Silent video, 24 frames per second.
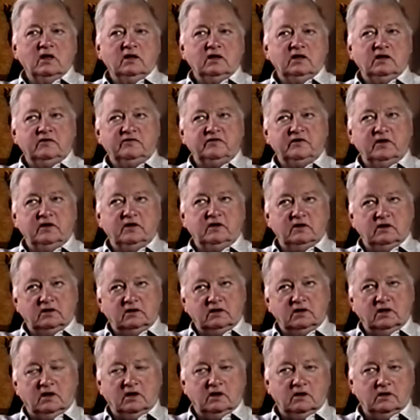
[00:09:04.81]
he said
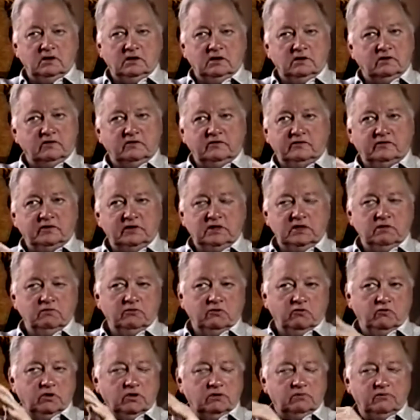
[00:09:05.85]
that he had seen
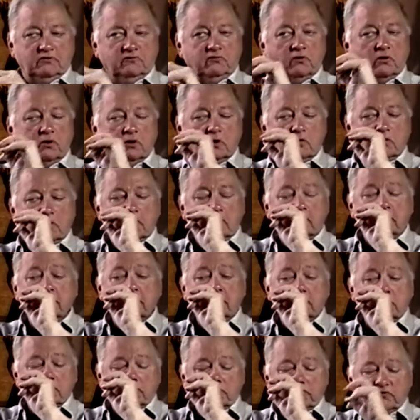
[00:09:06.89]
him the week before or
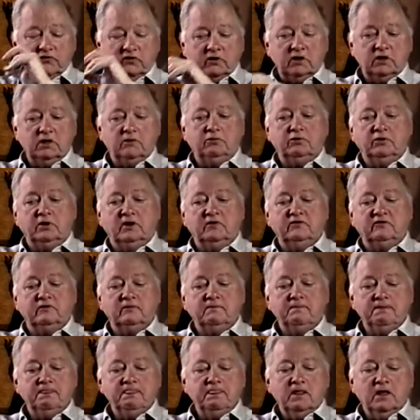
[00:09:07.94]
whatever, and he was very depressed.
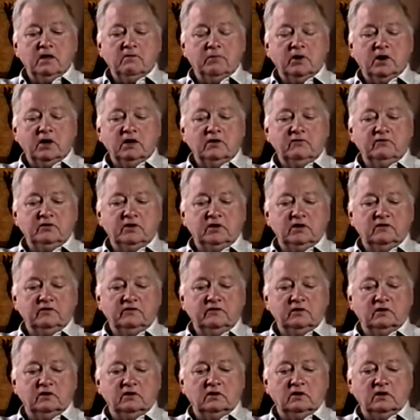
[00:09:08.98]
Part of it
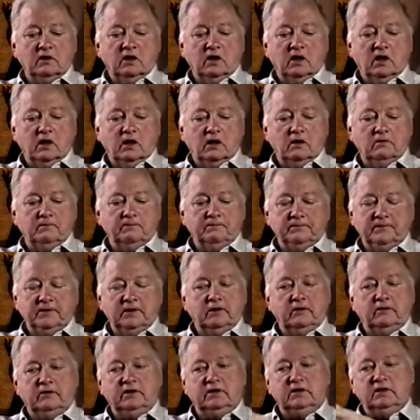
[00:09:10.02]
is,
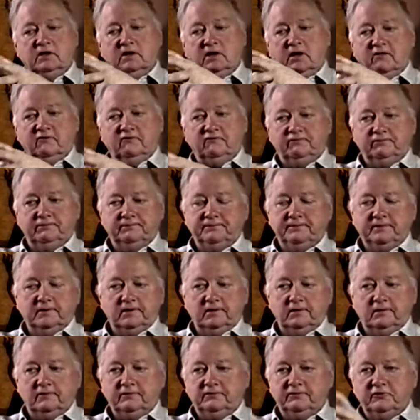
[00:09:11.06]
he didn't have
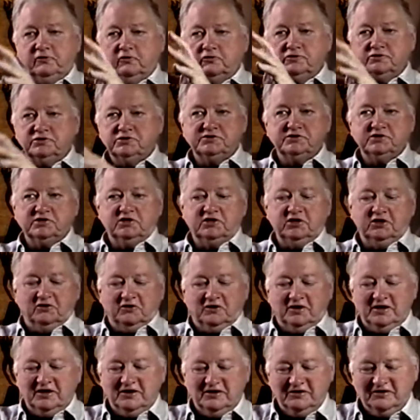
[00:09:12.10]
Social
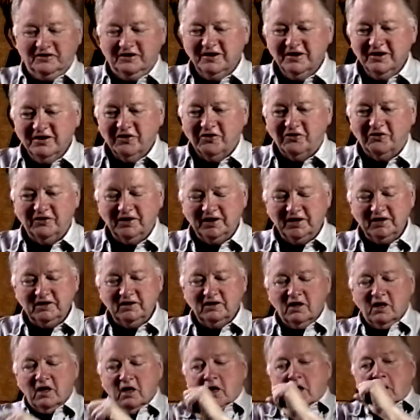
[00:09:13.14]
Security or any